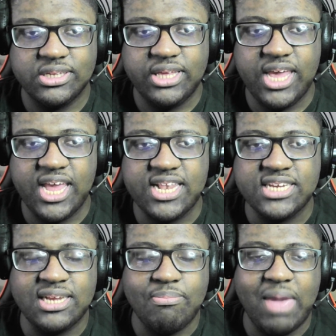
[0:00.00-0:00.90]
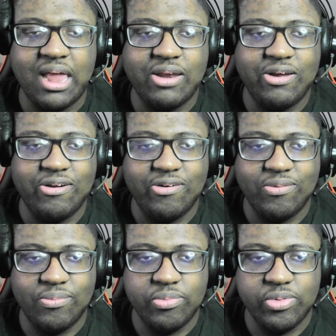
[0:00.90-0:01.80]
it doesn't matter
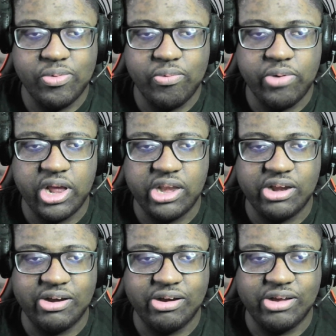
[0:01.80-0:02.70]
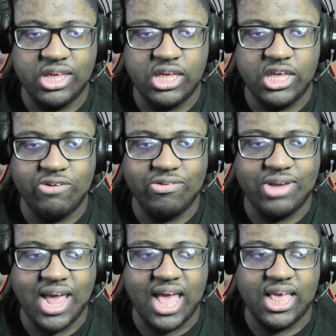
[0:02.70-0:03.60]
whether you're
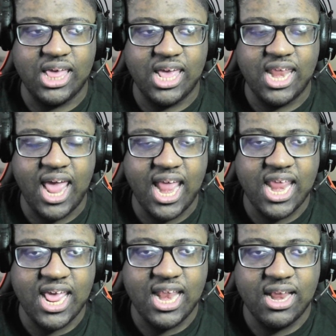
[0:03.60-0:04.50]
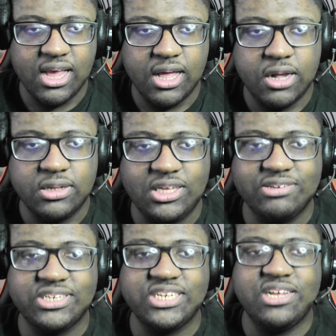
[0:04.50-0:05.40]
not good at it, you're
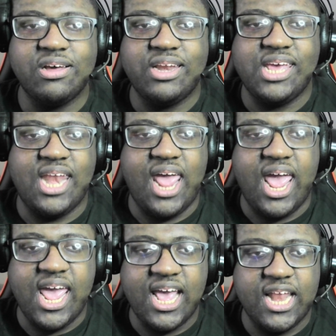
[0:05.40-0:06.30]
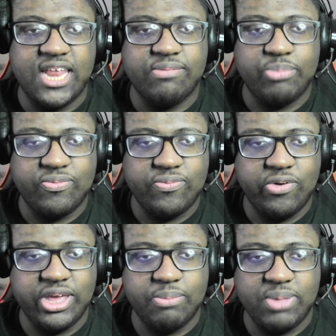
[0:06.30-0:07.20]
still going to get a hang of it before
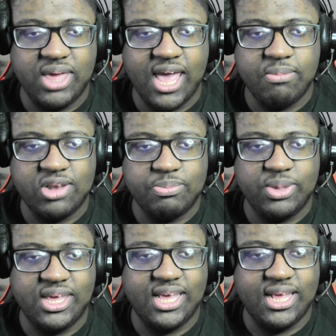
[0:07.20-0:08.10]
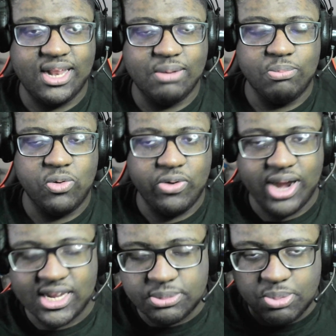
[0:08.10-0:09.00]
you be able to be more
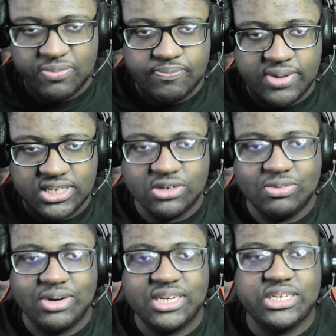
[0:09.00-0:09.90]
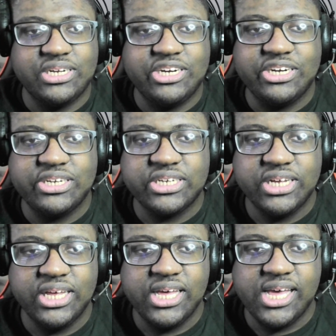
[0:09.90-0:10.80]
as professional wrestlers.
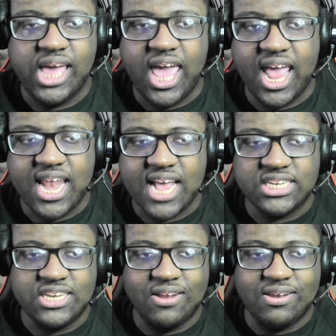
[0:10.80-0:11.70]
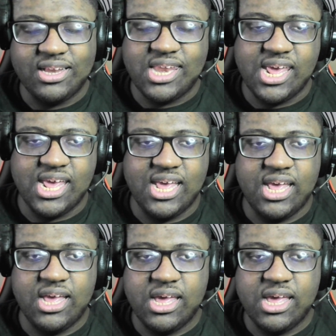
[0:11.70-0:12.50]
And that's the only thing.